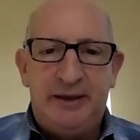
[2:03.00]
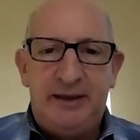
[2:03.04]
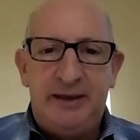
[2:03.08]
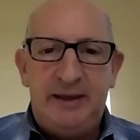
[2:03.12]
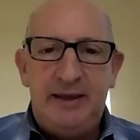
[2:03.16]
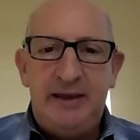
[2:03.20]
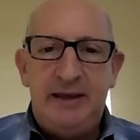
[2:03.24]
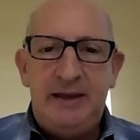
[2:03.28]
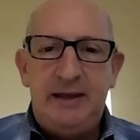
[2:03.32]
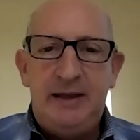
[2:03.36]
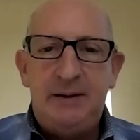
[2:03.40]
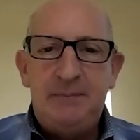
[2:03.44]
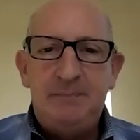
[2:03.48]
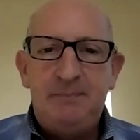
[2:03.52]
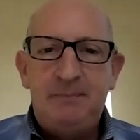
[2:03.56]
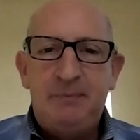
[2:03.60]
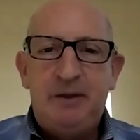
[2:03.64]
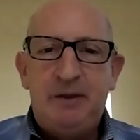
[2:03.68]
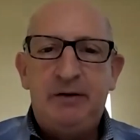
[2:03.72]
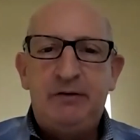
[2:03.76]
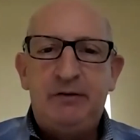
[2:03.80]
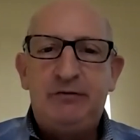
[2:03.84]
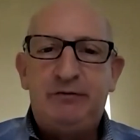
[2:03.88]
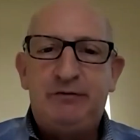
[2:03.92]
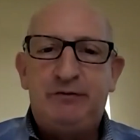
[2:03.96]
key
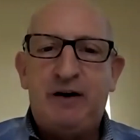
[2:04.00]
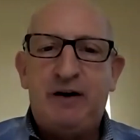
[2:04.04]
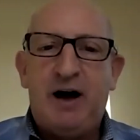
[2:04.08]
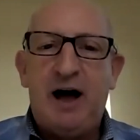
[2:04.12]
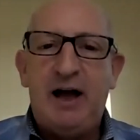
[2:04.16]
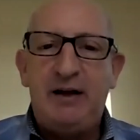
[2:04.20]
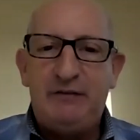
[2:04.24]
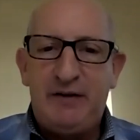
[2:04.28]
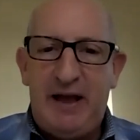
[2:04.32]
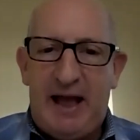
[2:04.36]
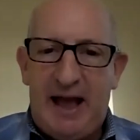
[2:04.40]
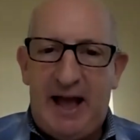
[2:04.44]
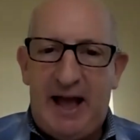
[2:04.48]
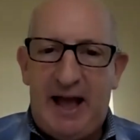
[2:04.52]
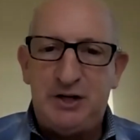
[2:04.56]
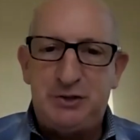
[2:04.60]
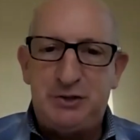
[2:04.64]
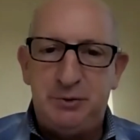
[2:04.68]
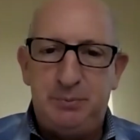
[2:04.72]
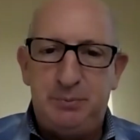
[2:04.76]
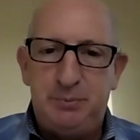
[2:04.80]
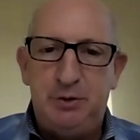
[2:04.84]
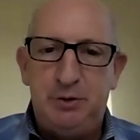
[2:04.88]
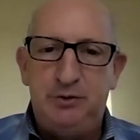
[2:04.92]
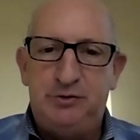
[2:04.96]
5
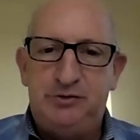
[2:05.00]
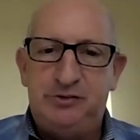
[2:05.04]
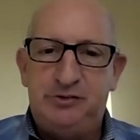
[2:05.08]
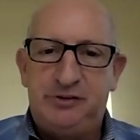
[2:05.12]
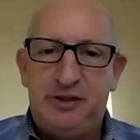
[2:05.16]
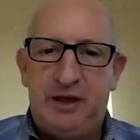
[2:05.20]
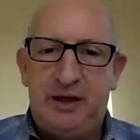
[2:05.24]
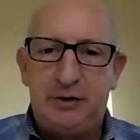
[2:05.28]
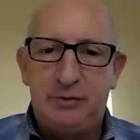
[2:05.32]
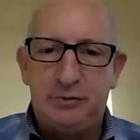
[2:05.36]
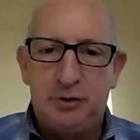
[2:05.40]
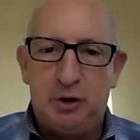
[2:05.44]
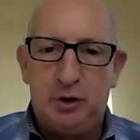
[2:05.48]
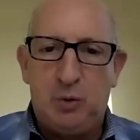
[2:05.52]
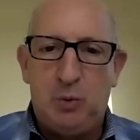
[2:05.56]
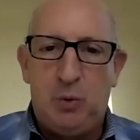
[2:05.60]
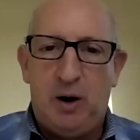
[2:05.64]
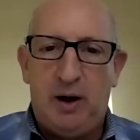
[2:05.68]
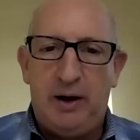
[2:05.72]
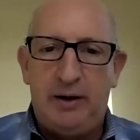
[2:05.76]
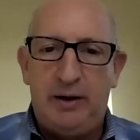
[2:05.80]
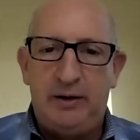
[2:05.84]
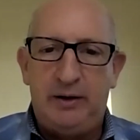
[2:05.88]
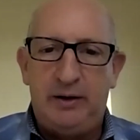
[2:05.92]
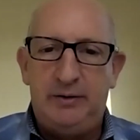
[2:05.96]
attributes that are
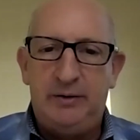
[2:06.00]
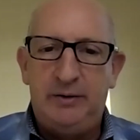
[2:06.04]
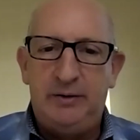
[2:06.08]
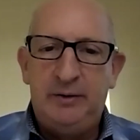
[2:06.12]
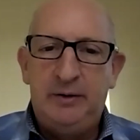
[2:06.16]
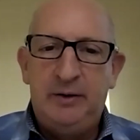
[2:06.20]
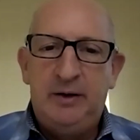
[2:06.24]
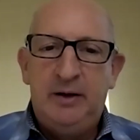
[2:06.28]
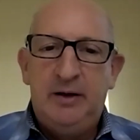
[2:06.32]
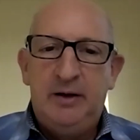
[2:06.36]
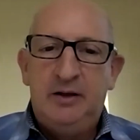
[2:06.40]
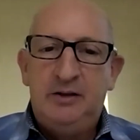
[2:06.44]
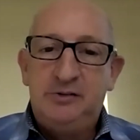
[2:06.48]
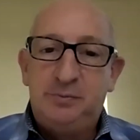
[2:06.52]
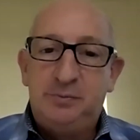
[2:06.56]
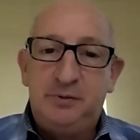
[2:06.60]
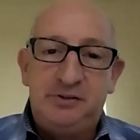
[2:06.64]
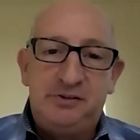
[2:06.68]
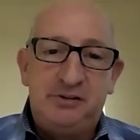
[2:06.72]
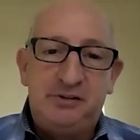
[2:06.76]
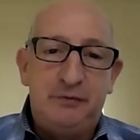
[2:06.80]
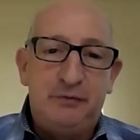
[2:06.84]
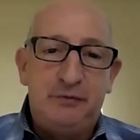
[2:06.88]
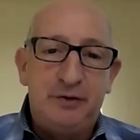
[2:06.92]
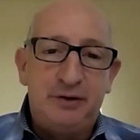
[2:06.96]
required.
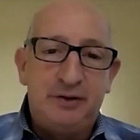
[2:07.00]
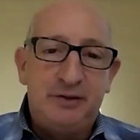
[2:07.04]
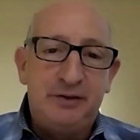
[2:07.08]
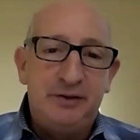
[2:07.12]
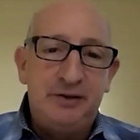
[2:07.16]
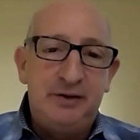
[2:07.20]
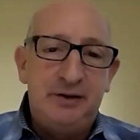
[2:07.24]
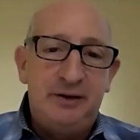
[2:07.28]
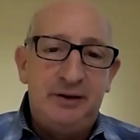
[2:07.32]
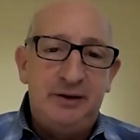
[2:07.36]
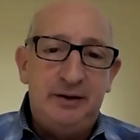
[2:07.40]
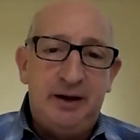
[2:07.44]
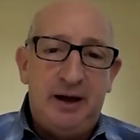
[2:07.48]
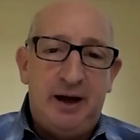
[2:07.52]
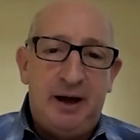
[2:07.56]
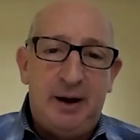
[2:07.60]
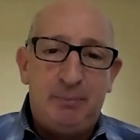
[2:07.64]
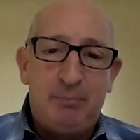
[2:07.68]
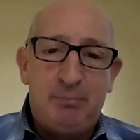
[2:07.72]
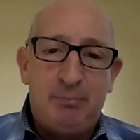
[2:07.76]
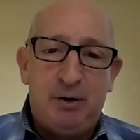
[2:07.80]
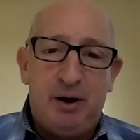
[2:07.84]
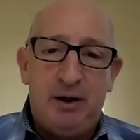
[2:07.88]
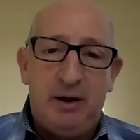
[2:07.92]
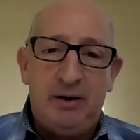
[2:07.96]
Specifically,
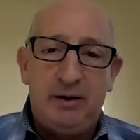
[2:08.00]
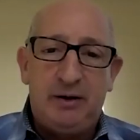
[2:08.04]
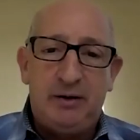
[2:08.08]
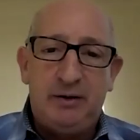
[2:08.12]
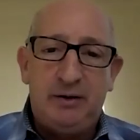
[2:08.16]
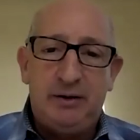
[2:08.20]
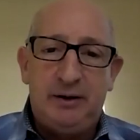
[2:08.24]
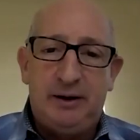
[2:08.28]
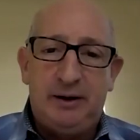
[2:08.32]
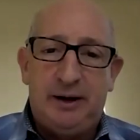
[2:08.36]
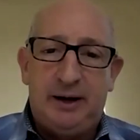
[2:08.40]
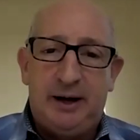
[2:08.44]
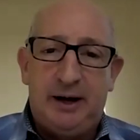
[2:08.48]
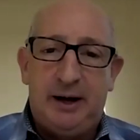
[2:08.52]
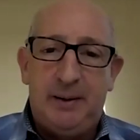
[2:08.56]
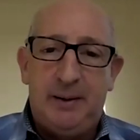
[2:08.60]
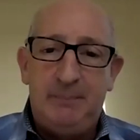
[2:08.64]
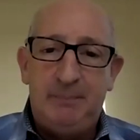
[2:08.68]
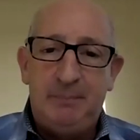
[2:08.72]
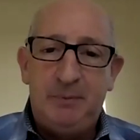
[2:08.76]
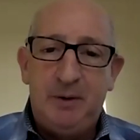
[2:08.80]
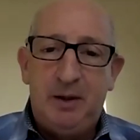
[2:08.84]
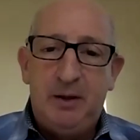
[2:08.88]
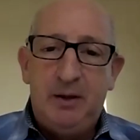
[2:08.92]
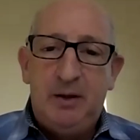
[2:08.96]
our product
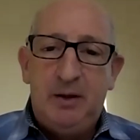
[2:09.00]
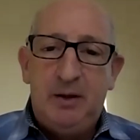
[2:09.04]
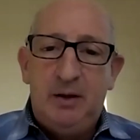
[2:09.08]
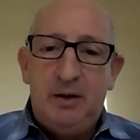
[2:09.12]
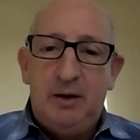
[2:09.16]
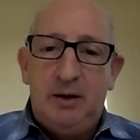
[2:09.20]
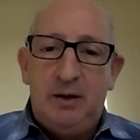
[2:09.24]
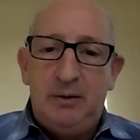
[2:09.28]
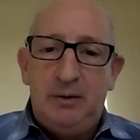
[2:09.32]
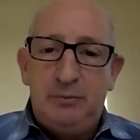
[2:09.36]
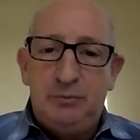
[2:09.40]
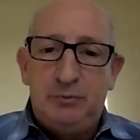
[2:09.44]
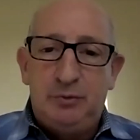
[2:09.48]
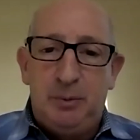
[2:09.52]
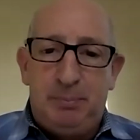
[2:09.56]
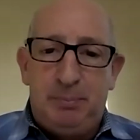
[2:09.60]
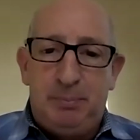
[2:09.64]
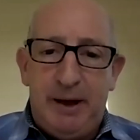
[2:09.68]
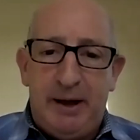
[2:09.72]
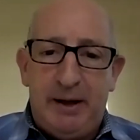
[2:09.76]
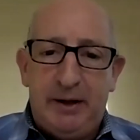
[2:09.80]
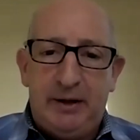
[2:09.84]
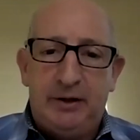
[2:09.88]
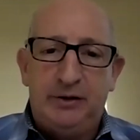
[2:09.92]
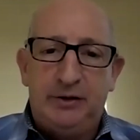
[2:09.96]

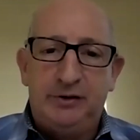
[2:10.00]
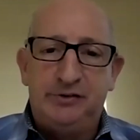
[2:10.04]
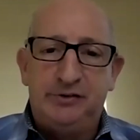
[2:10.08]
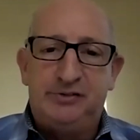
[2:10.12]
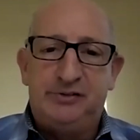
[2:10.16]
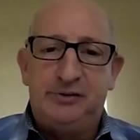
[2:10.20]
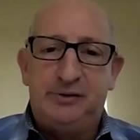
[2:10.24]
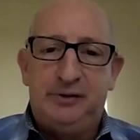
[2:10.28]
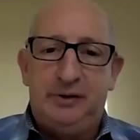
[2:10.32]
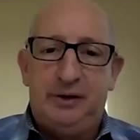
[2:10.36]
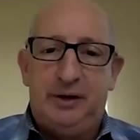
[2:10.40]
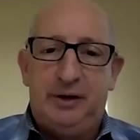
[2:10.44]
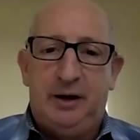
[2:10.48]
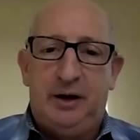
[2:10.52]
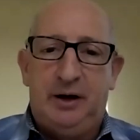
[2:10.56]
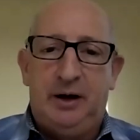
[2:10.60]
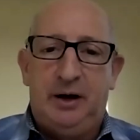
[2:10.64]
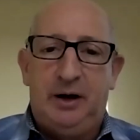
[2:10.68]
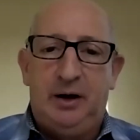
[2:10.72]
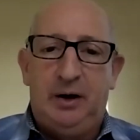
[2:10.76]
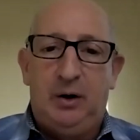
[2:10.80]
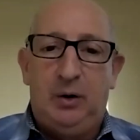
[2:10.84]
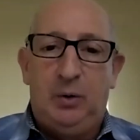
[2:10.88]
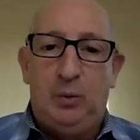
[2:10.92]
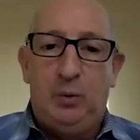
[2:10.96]
repels
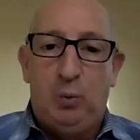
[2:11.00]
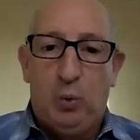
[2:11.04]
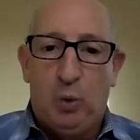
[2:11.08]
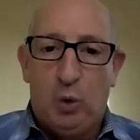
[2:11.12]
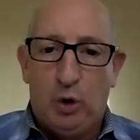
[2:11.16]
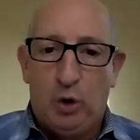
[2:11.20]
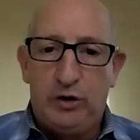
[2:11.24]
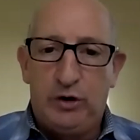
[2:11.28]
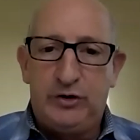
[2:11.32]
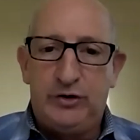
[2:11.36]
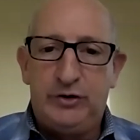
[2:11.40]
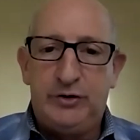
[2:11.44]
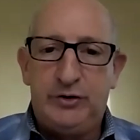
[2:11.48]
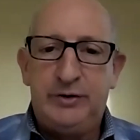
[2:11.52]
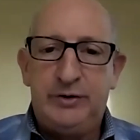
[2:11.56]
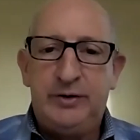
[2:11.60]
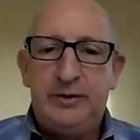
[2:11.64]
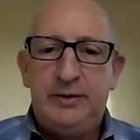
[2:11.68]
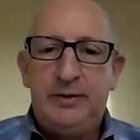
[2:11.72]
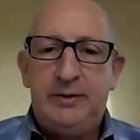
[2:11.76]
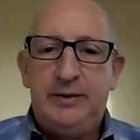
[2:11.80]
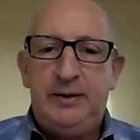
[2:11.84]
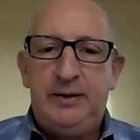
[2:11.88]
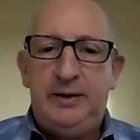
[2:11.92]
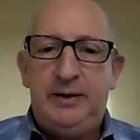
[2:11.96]
water,
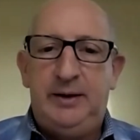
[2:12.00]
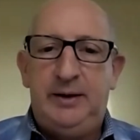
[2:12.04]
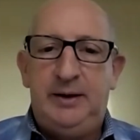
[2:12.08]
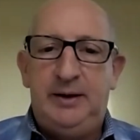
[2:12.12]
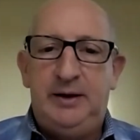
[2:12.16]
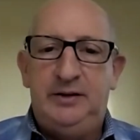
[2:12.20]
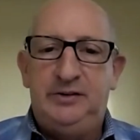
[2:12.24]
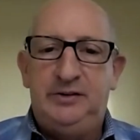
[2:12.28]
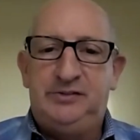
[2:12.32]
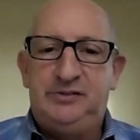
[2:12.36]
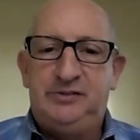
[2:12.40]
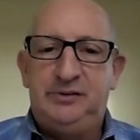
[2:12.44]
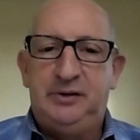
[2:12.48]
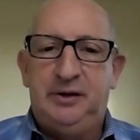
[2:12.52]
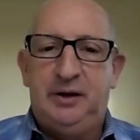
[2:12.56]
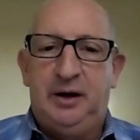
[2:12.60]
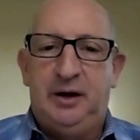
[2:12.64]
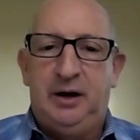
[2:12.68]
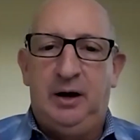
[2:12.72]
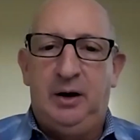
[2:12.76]
it's